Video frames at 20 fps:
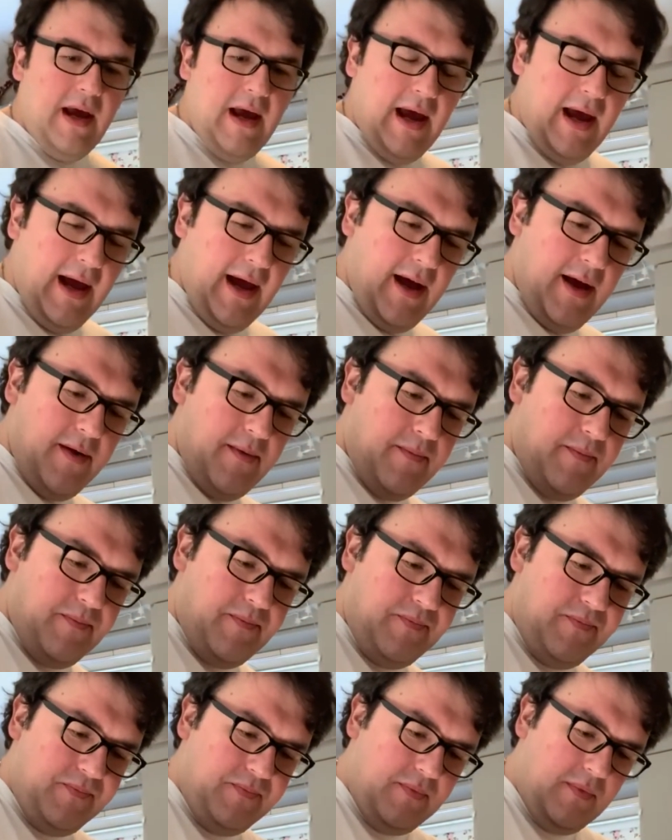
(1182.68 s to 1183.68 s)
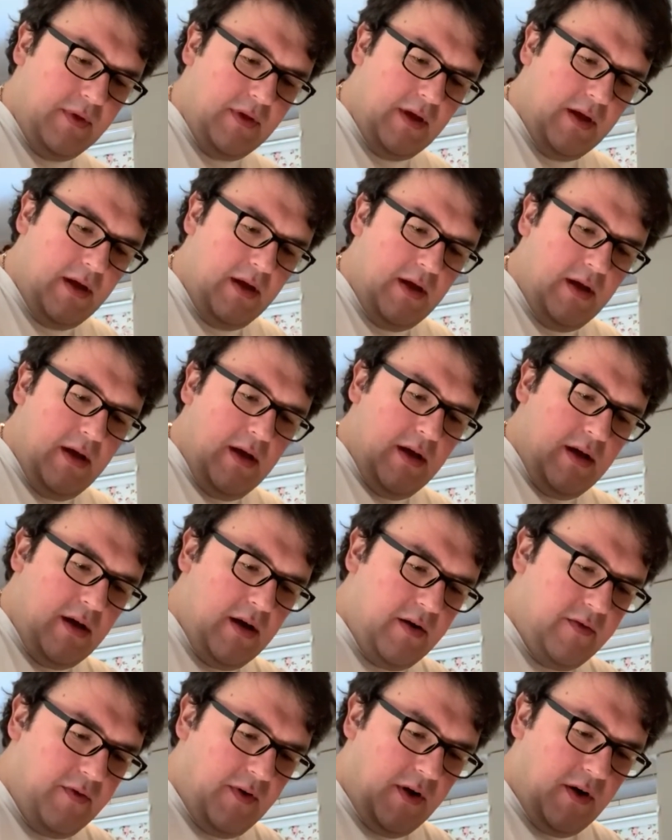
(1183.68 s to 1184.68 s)

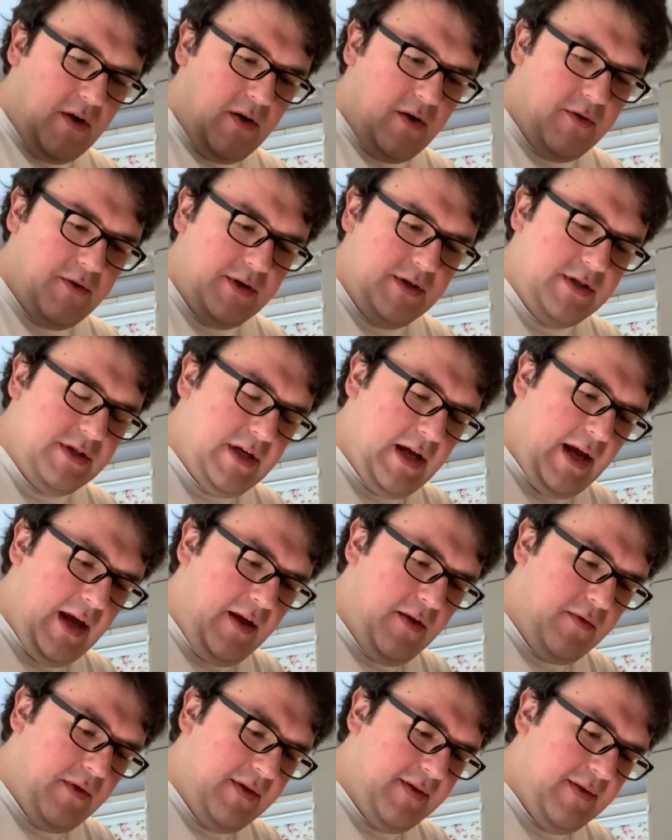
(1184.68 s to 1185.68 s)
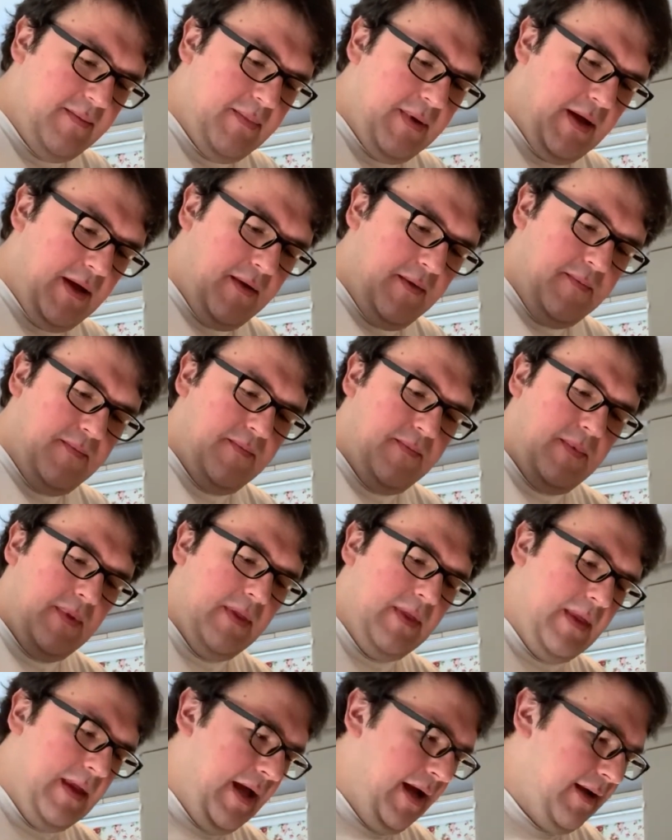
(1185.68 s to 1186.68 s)
Of our orange cake recipe.
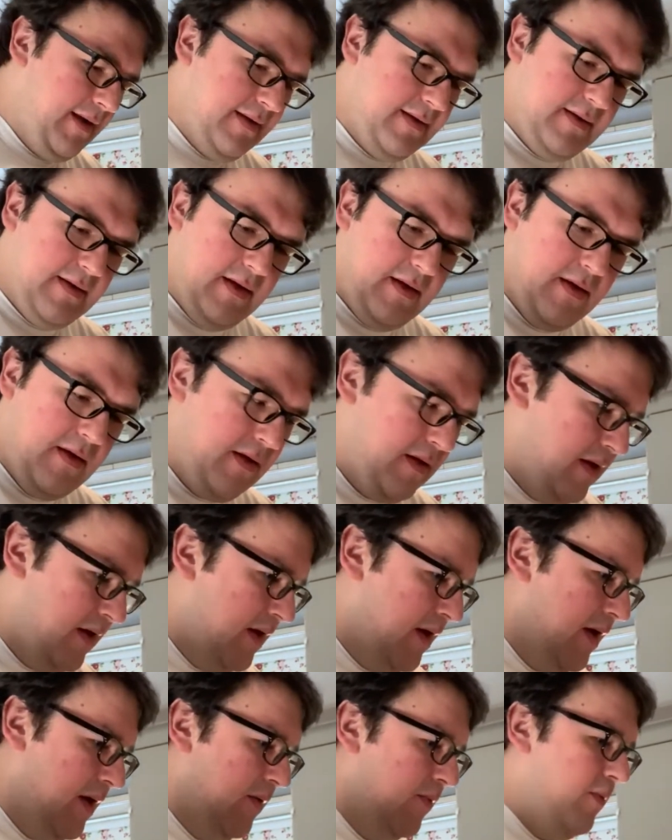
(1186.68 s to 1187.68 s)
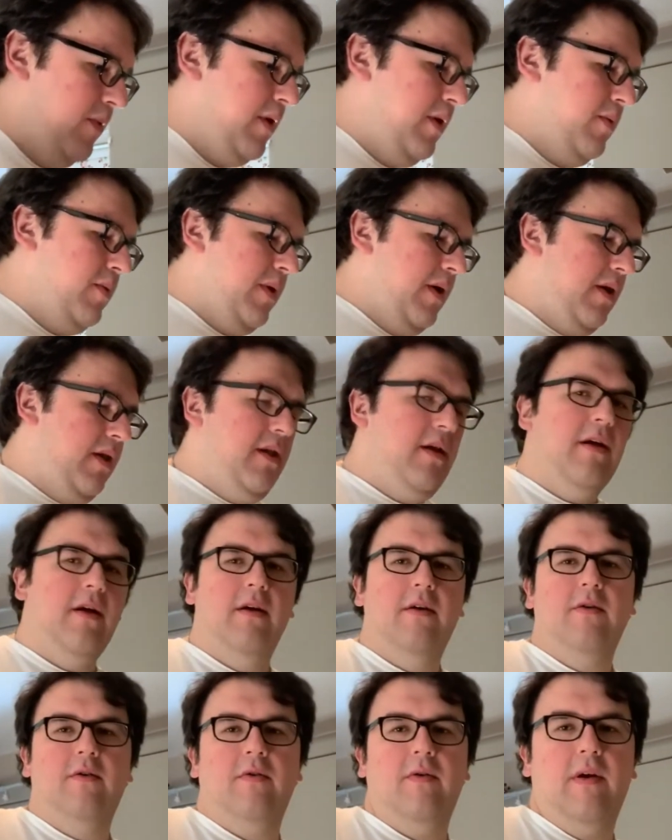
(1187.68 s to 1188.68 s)
Next, we will
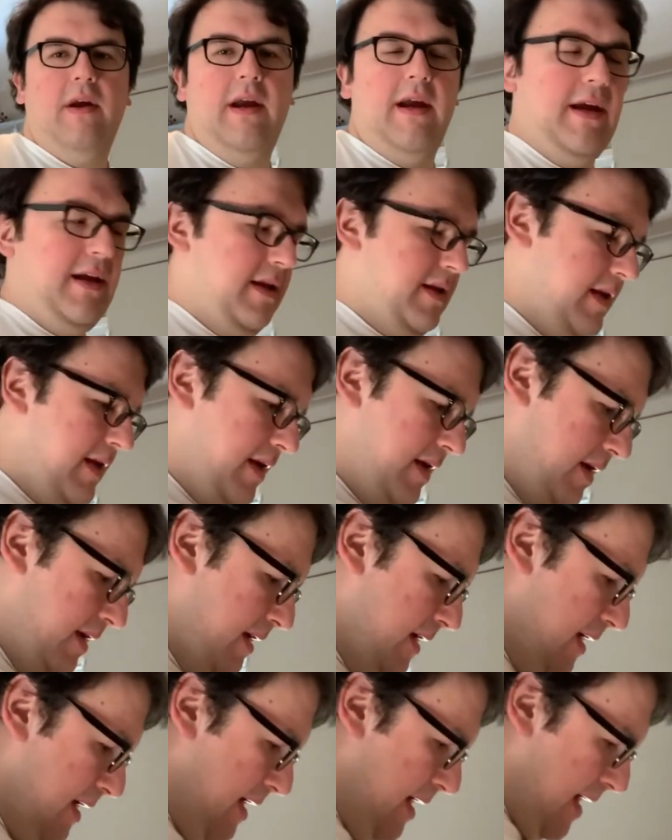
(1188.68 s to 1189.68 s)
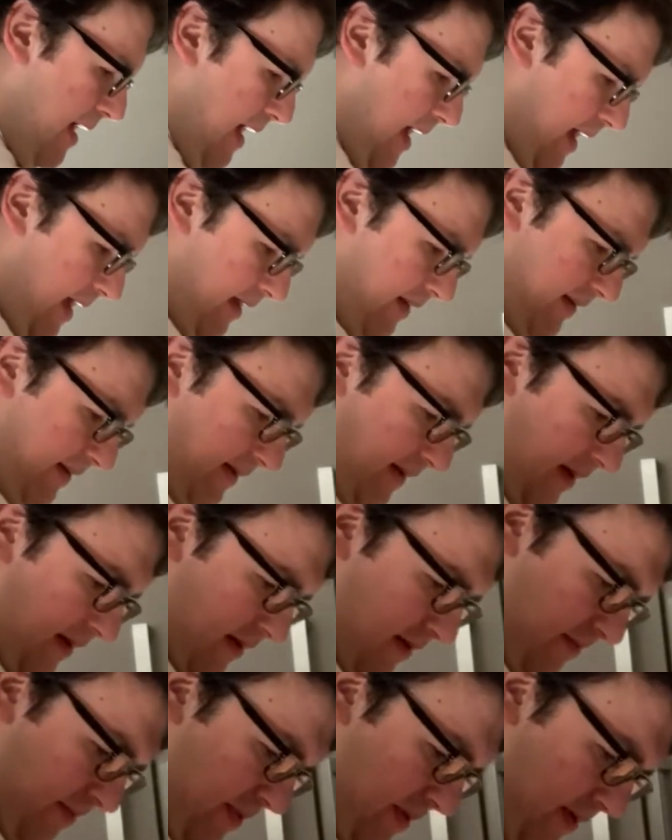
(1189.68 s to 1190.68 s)
create a
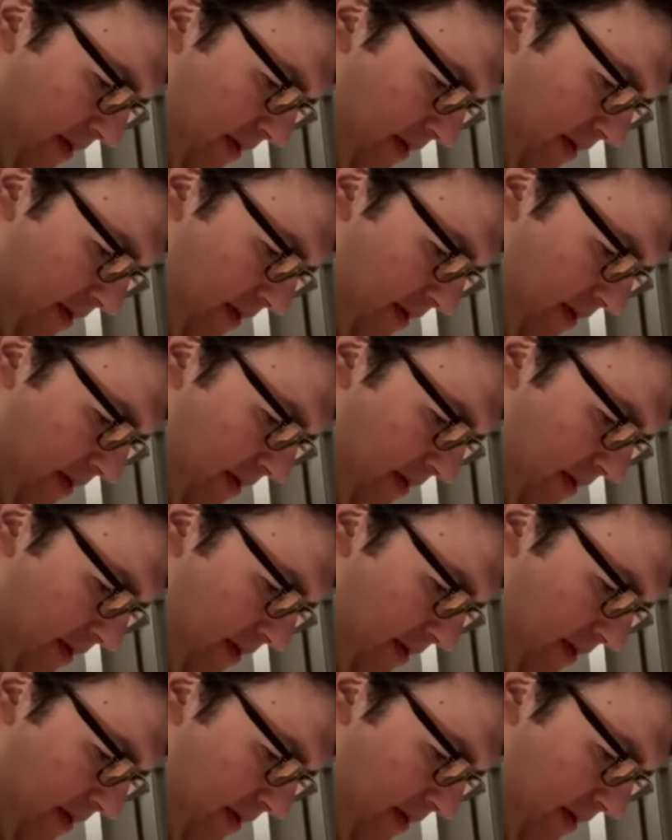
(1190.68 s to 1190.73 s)
syrup.